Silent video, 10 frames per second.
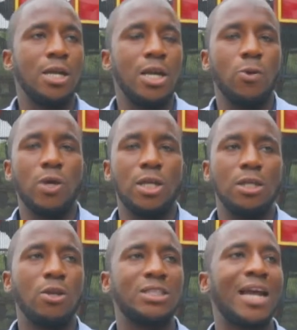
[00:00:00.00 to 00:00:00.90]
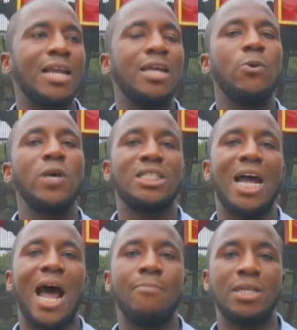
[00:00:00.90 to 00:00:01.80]
in the study in which
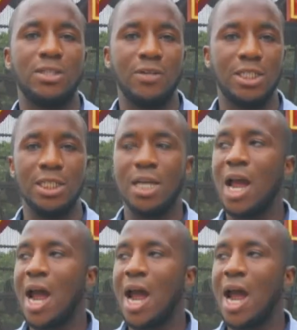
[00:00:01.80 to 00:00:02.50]
I'm interested.